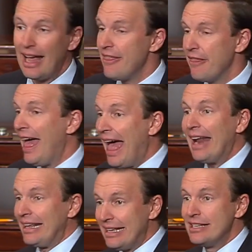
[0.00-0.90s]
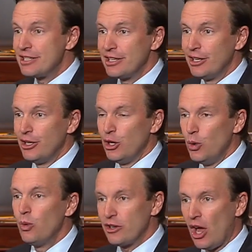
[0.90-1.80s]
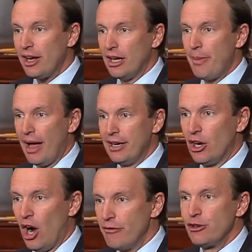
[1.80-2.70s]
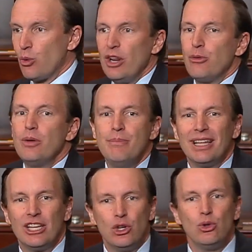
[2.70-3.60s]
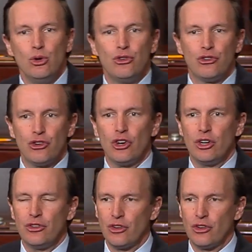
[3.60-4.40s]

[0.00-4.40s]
And that is who we're talking about Of the 23 million who lose insurance,